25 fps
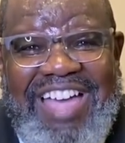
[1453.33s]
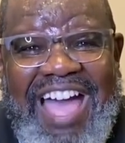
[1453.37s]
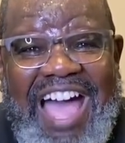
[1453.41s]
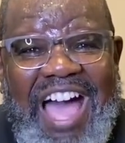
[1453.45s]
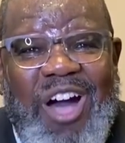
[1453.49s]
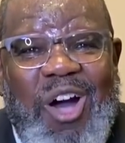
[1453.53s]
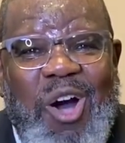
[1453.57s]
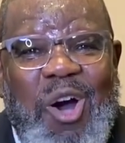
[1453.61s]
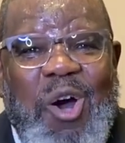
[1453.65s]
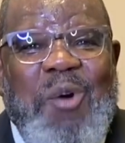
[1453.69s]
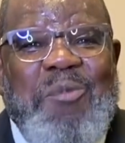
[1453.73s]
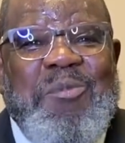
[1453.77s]
I
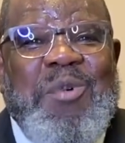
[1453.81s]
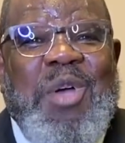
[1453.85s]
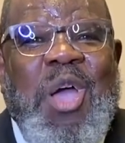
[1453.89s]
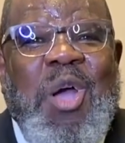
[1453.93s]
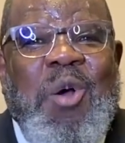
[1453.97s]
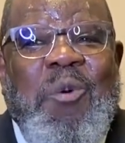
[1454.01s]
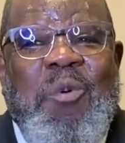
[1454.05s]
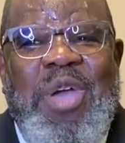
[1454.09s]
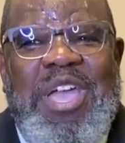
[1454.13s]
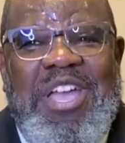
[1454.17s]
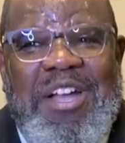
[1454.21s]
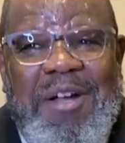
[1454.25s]
hope
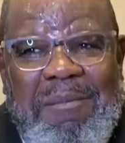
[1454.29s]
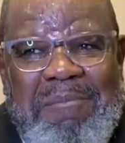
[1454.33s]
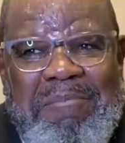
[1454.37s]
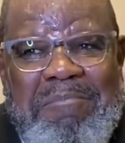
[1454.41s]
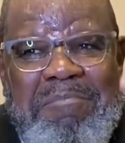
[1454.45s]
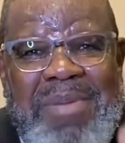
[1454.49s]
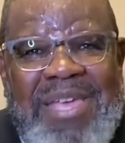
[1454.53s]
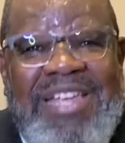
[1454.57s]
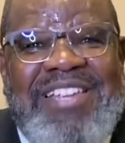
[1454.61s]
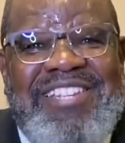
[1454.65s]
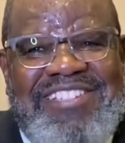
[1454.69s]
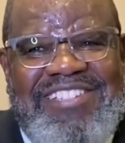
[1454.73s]
we are
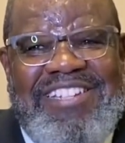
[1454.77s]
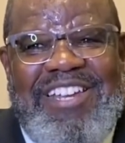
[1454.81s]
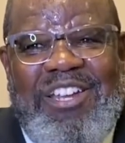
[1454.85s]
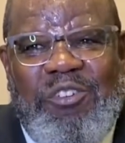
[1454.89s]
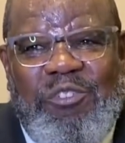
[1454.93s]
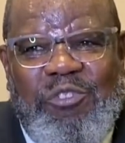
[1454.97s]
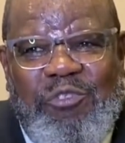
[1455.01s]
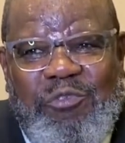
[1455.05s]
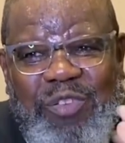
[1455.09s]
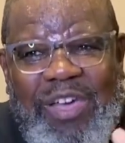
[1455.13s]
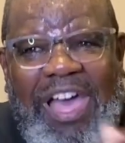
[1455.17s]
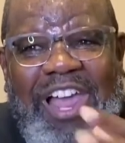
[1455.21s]
missing
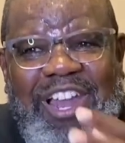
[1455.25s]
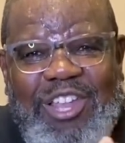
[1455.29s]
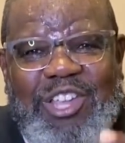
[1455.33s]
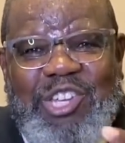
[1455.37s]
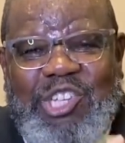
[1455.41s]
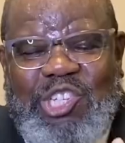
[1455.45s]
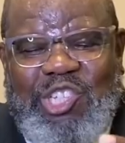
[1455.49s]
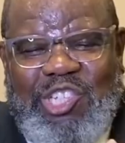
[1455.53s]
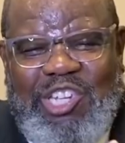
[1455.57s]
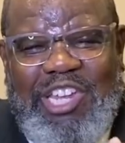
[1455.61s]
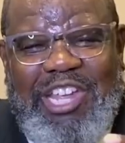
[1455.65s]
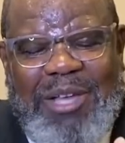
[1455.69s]

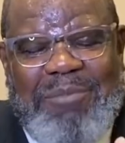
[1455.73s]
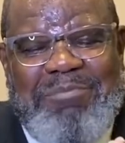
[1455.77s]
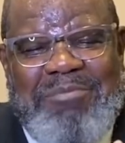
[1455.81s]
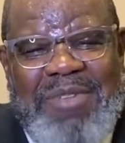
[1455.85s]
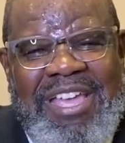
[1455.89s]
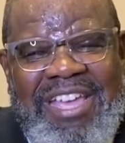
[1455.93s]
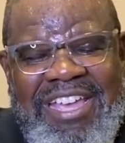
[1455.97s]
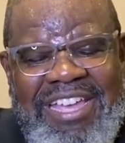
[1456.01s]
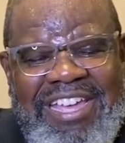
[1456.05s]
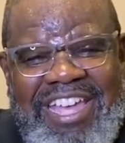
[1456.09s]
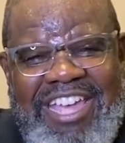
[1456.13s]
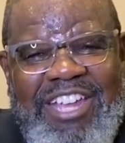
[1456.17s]
fellowship
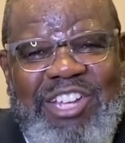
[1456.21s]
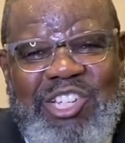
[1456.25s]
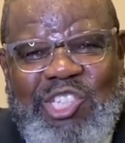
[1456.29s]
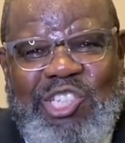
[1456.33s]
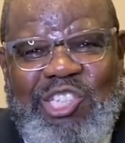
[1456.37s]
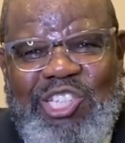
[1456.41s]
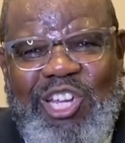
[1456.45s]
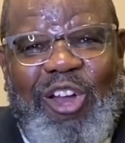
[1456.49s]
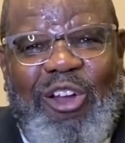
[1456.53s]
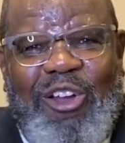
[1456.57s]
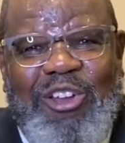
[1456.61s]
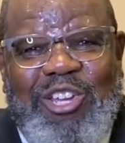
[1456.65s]
in
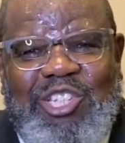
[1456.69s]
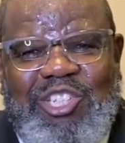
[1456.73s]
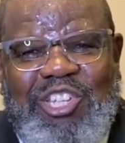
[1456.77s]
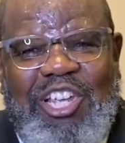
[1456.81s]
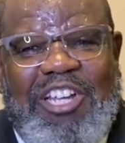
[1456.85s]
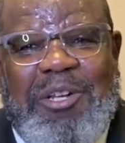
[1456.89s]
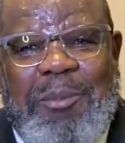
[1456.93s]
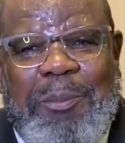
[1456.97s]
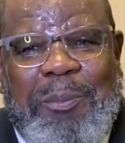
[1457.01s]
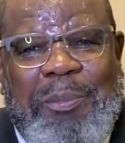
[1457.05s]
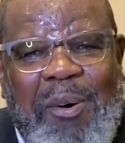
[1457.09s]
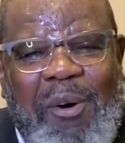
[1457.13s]
church to
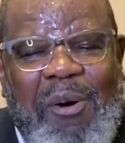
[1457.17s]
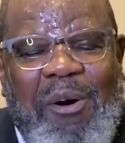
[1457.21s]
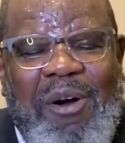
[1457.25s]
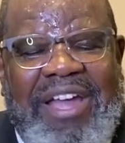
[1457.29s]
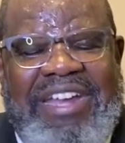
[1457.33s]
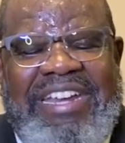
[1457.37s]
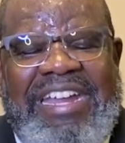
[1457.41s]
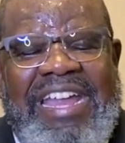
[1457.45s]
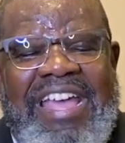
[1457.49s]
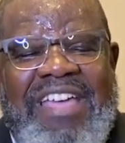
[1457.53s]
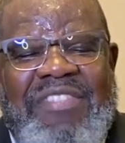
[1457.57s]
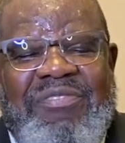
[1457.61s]
the
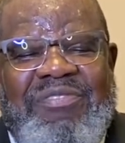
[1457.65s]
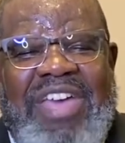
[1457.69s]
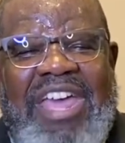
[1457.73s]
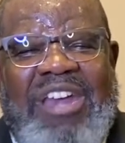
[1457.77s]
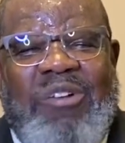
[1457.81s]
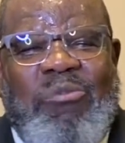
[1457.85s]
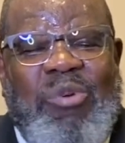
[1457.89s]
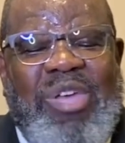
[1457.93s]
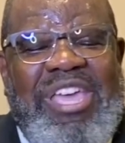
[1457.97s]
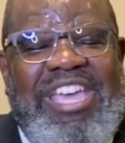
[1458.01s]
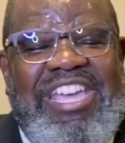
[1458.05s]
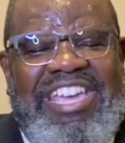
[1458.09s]
point
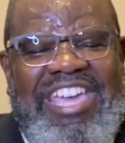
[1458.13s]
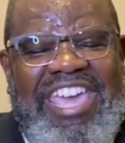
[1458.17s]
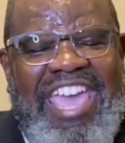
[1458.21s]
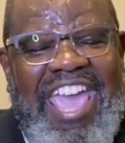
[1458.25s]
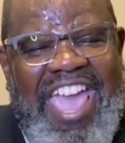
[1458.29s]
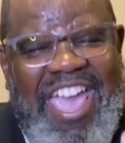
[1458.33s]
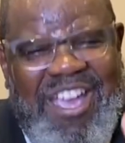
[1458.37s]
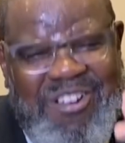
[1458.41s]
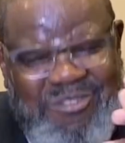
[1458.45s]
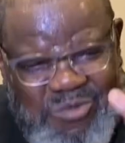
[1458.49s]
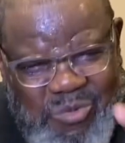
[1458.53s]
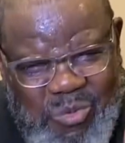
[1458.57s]
that we
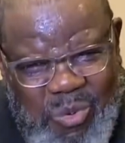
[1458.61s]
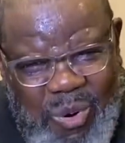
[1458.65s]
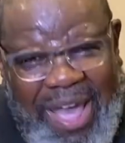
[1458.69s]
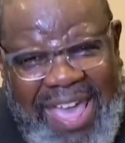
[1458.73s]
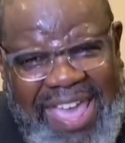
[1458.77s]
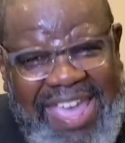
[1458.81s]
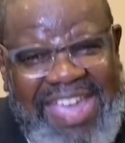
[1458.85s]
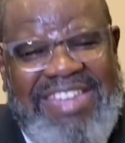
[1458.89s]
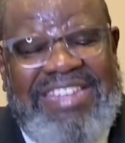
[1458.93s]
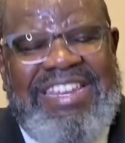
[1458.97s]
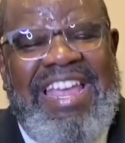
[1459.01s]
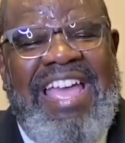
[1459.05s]
can't
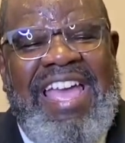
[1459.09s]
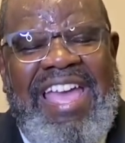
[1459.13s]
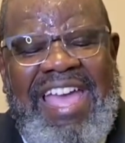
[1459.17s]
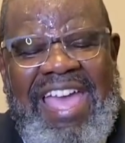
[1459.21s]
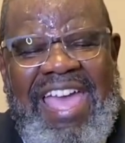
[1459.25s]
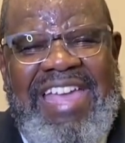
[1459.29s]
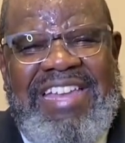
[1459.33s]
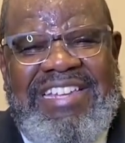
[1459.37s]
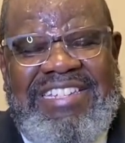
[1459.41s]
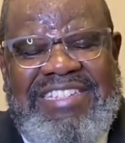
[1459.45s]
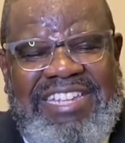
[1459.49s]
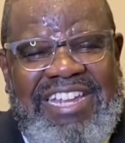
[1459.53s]
wait
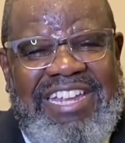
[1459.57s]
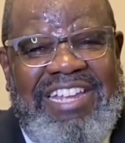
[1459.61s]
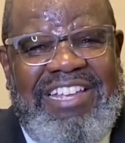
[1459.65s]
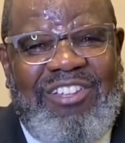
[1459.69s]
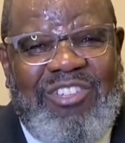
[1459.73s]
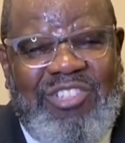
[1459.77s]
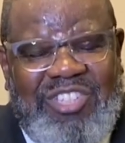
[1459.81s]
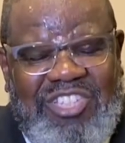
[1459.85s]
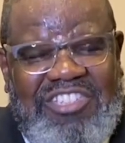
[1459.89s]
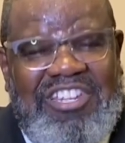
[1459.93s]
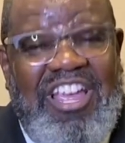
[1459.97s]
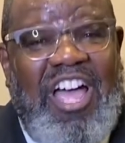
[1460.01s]

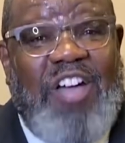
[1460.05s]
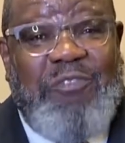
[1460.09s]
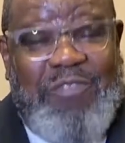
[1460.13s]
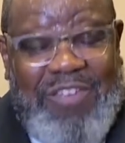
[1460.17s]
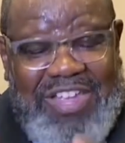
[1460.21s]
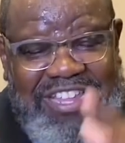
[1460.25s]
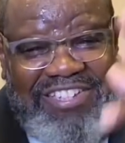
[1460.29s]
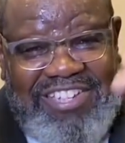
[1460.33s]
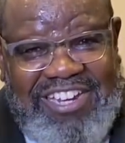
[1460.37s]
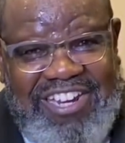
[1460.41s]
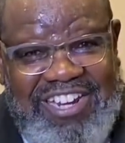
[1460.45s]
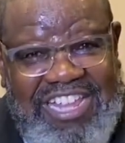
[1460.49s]
until stuff
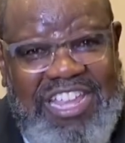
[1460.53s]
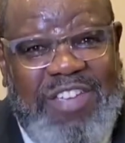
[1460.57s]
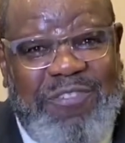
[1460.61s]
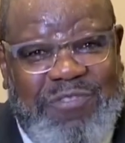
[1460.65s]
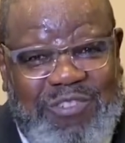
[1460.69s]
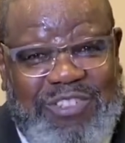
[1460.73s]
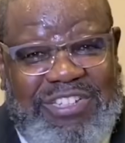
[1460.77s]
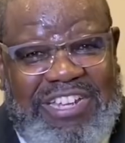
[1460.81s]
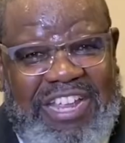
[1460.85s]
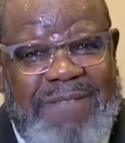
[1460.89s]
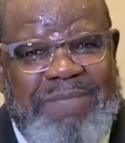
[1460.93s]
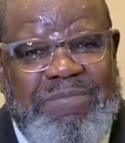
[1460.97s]
is
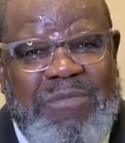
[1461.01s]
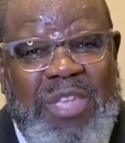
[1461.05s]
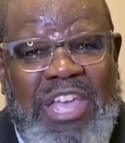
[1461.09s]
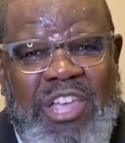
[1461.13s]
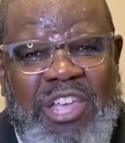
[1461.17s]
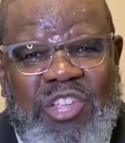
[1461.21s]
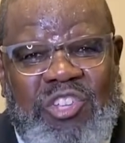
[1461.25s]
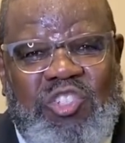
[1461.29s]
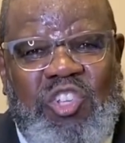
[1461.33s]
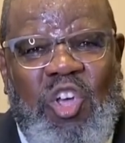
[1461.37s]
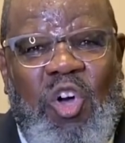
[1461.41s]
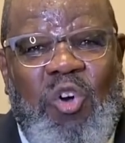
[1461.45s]

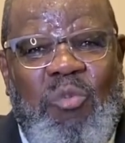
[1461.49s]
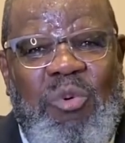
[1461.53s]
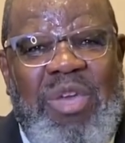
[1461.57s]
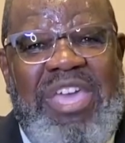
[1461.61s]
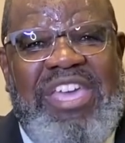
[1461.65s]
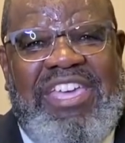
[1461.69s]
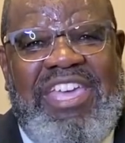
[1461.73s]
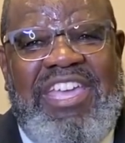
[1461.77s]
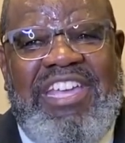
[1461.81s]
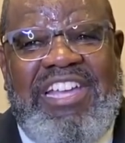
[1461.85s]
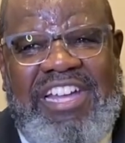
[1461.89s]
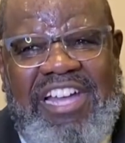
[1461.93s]
lifted so we
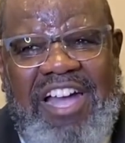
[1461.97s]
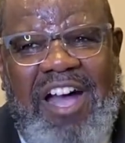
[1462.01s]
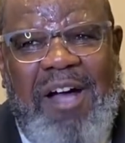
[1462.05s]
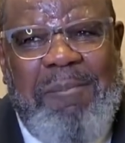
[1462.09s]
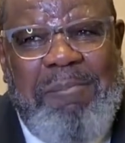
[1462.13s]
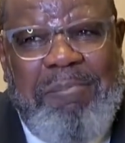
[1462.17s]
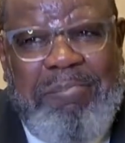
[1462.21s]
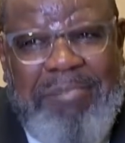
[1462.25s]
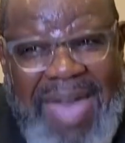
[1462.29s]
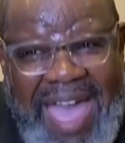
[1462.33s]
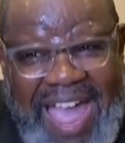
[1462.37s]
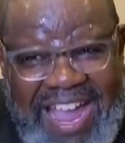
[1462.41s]
can
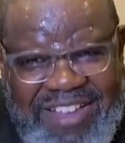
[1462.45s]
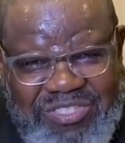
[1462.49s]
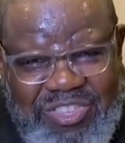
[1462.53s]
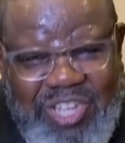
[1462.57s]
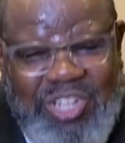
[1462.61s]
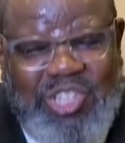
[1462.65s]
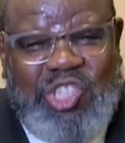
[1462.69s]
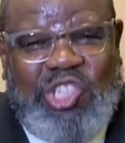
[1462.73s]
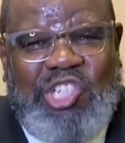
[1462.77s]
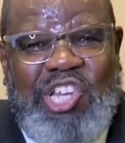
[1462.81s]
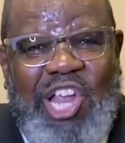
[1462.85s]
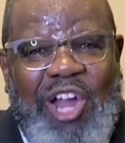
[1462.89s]
come back to
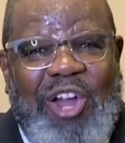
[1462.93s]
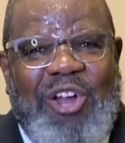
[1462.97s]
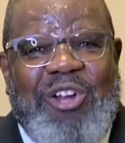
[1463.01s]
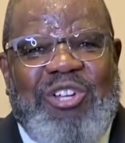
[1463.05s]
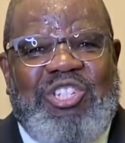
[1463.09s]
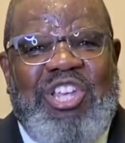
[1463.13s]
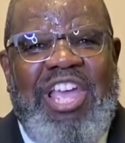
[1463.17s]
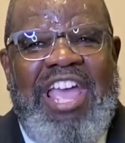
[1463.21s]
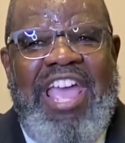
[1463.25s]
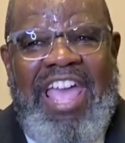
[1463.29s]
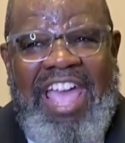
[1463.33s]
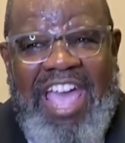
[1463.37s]
church
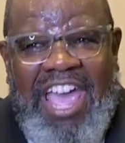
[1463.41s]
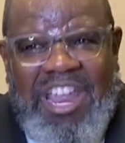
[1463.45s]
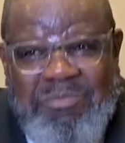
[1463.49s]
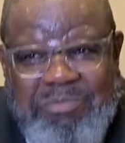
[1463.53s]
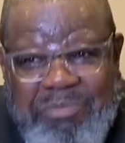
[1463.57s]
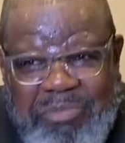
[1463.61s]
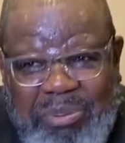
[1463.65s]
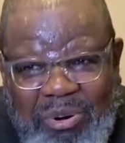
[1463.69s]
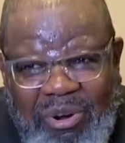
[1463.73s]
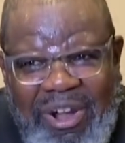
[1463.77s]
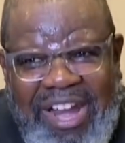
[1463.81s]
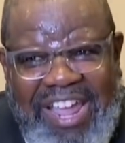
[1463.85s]
and
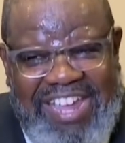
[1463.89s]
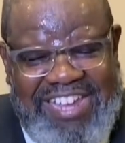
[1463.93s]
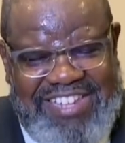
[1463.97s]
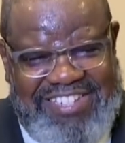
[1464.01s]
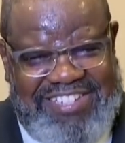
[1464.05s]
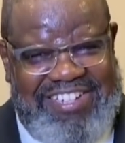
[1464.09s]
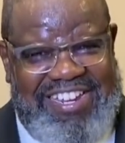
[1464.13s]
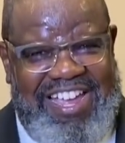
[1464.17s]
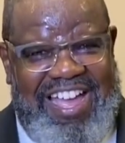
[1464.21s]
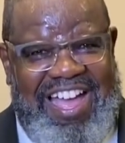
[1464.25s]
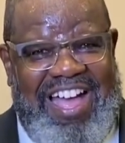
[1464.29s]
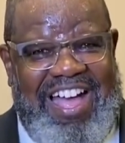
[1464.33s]
praise
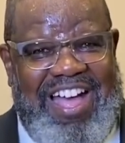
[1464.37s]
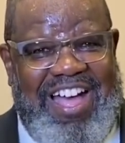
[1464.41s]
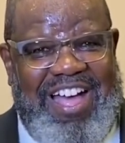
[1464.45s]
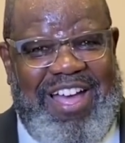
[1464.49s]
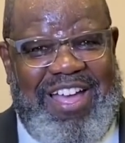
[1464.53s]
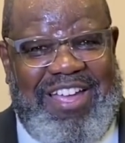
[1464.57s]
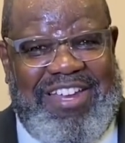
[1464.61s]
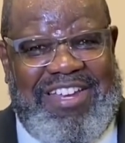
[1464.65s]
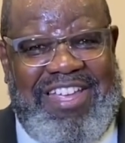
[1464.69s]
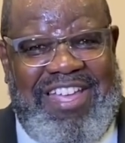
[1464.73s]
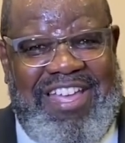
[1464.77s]
God.